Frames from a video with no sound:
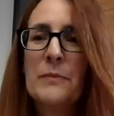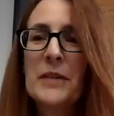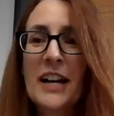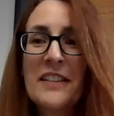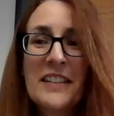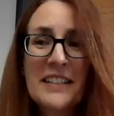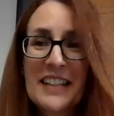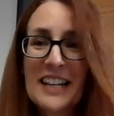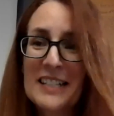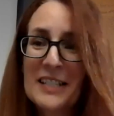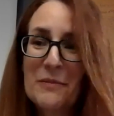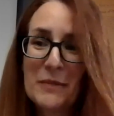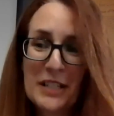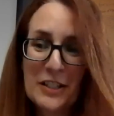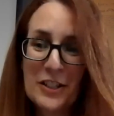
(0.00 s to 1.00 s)
mean, I think that
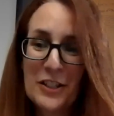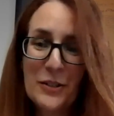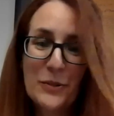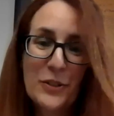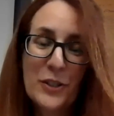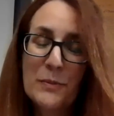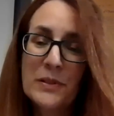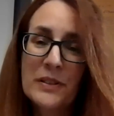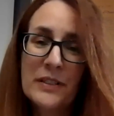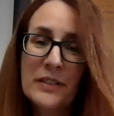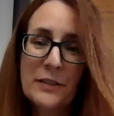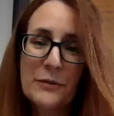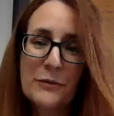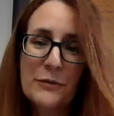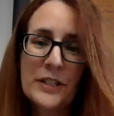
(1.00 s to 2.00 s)
speaks huge to
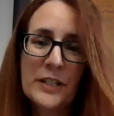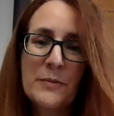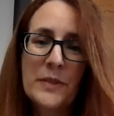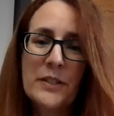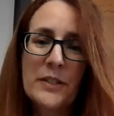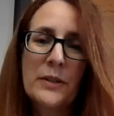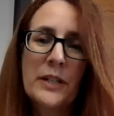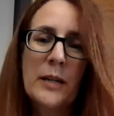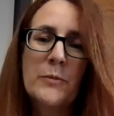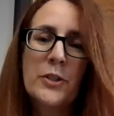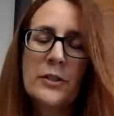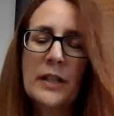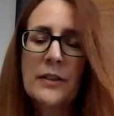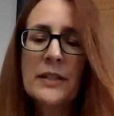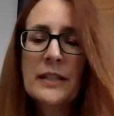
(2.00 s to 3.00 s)
political freedom in New Hampshire.
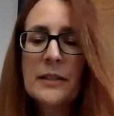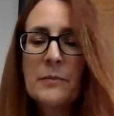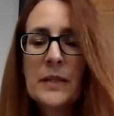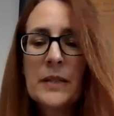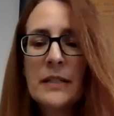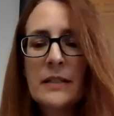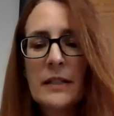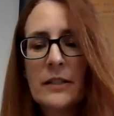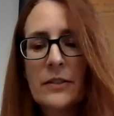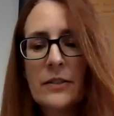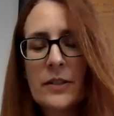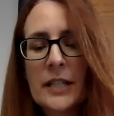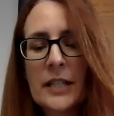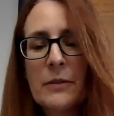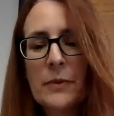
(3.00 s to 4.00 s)
And I think it means that your
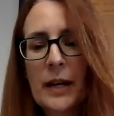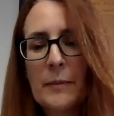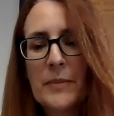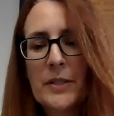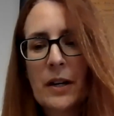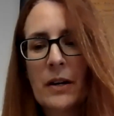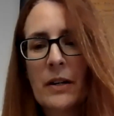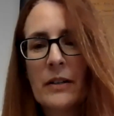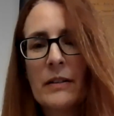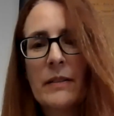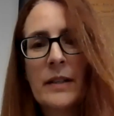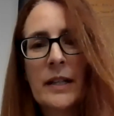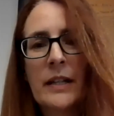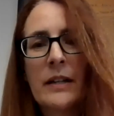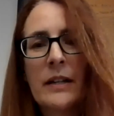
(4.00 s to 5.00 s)
state reps aren't
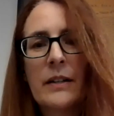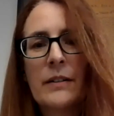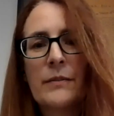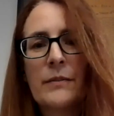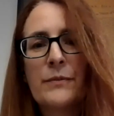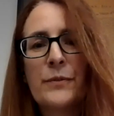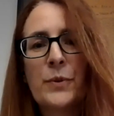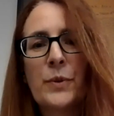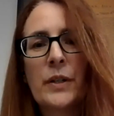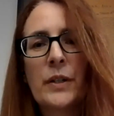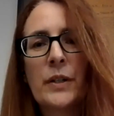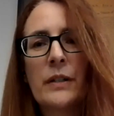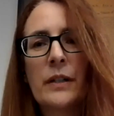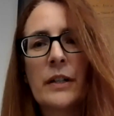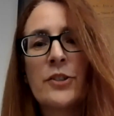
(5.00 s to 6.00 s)
there
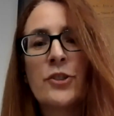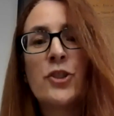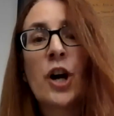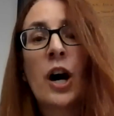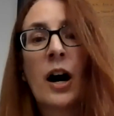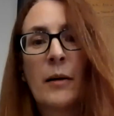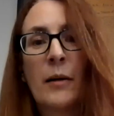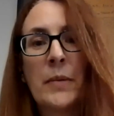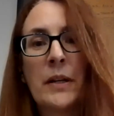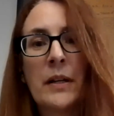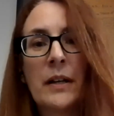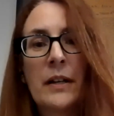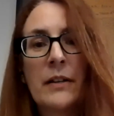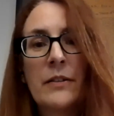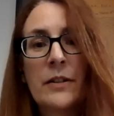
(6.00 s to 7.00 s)
for a job.
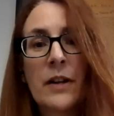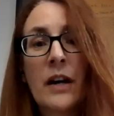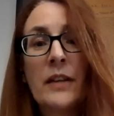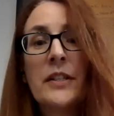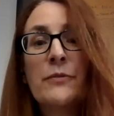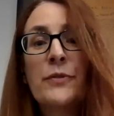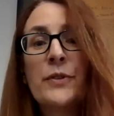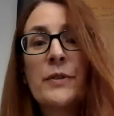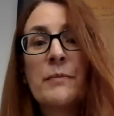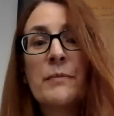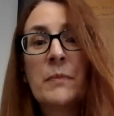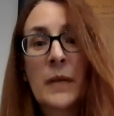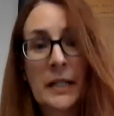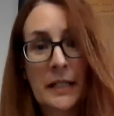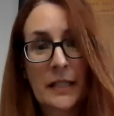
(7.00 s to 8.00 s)
They're not there for the
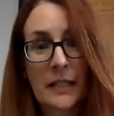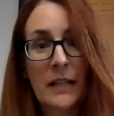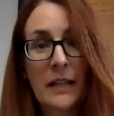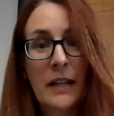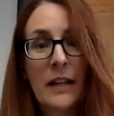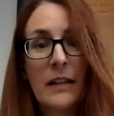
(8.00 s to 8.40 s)
money.